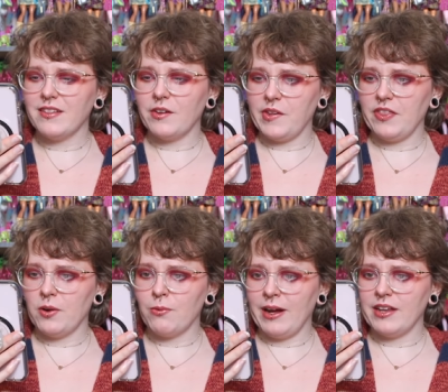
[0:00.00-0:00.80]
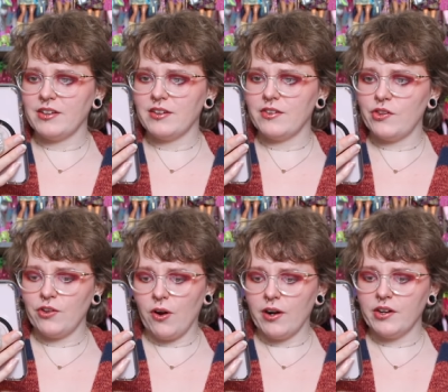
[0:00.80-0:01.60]
It looks like they're white
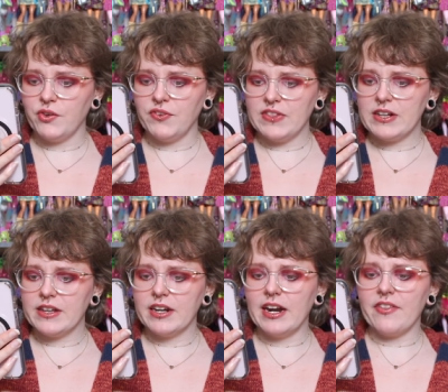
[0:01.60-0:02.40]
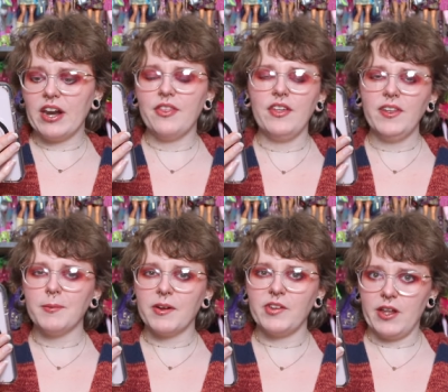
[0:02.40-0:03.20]
stars for the glitter. And then I think there
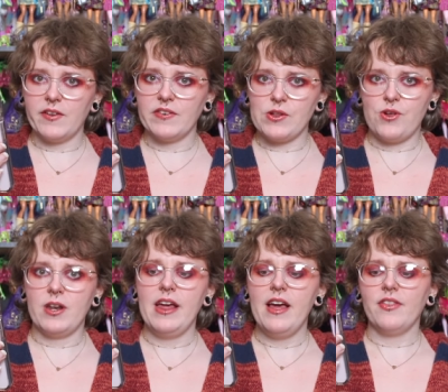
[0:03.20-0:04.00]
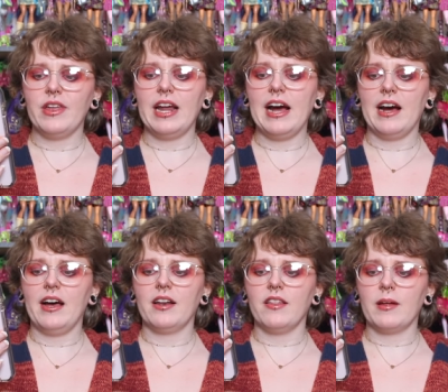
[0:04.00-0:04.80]
was another version that
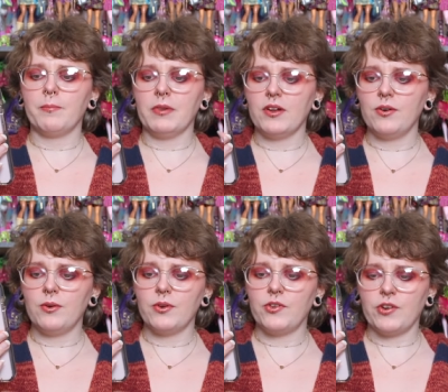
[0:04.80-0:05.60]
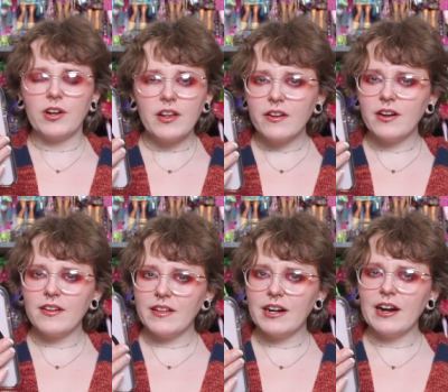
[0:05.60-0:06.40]
had like blue circular
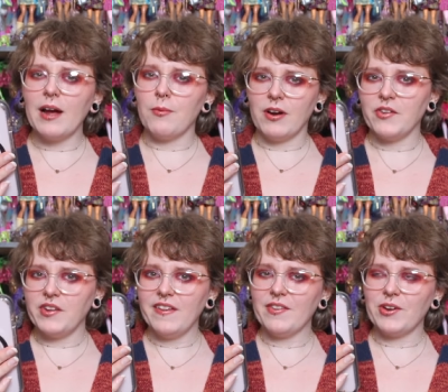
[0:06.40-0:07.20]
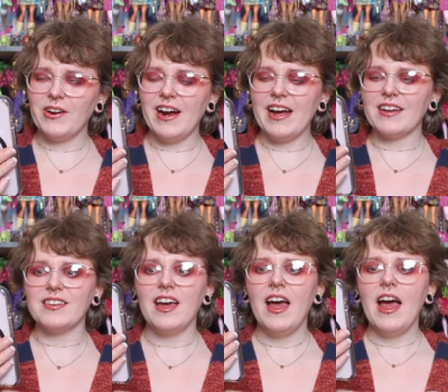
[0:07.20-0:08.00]
glitter. I want to say that's
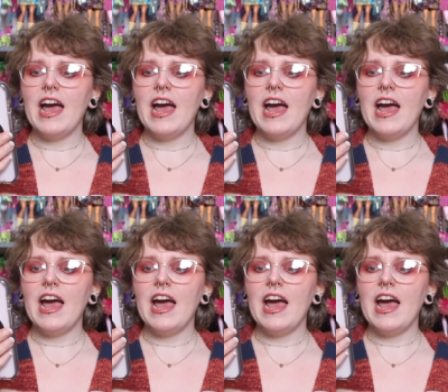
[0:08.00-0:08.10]
correct.